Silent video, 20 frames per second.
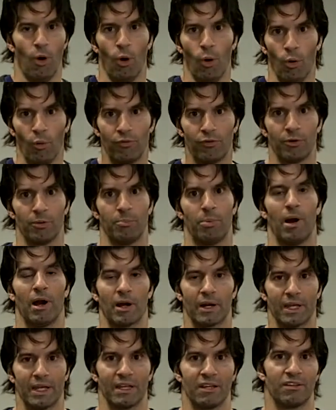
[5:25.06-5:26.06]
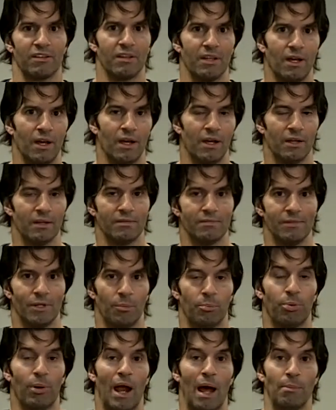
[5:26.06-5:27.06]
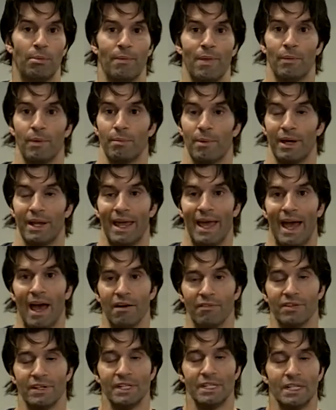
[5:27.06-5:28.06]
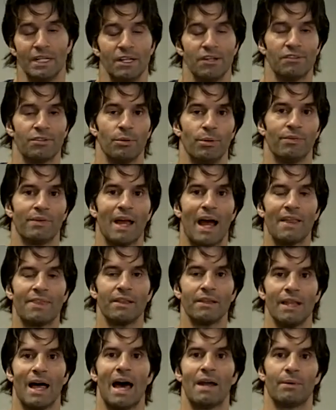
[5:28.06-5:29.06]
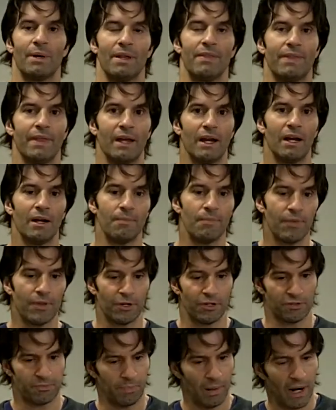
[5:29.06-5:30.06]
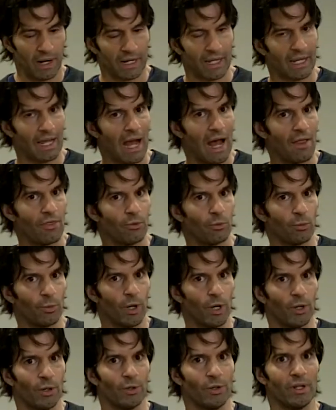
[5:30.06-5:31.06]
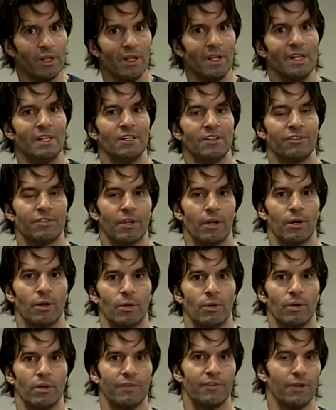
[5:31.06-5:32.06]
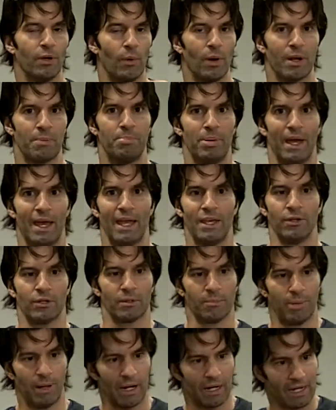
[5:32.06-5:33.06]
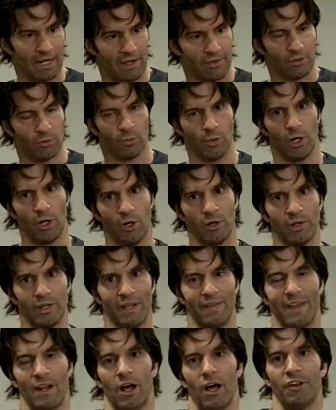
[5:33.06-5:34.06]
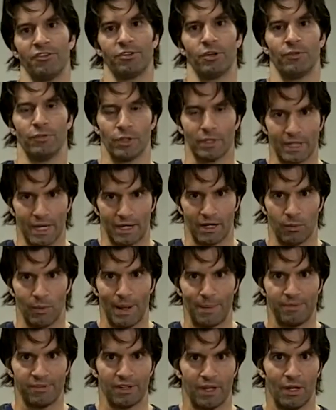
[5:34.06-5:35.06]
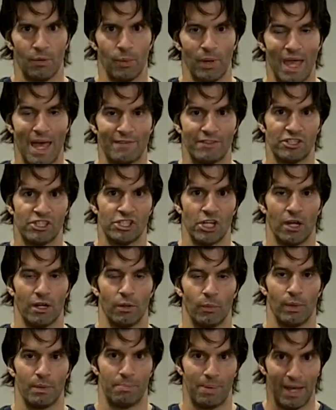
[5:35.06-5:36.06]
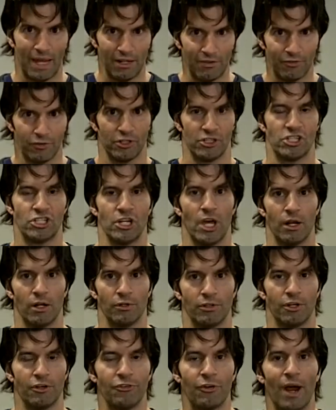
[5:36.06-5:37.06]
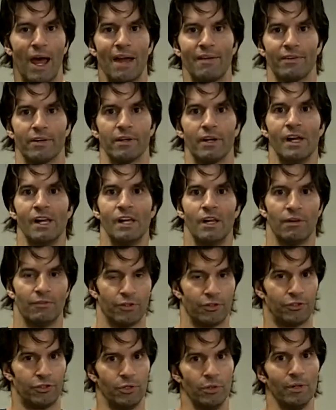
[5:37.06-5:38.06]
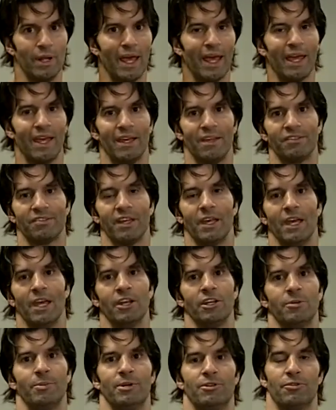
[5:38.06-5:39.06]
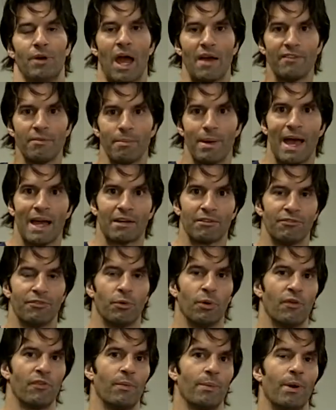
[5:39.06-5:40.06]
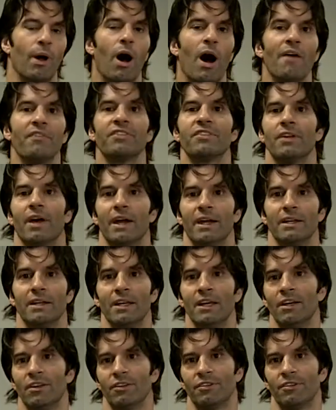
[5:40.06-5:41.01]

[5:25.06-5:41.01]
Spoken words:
over parking problem that we might have. So we've got the lot right there. There's parking on the road, so if you don't want to pay, you can park on the road. And then also, look on our website, we have a shuttle. We paid for a shuttle and a driver for 2 days to be driving back and forth from an off-site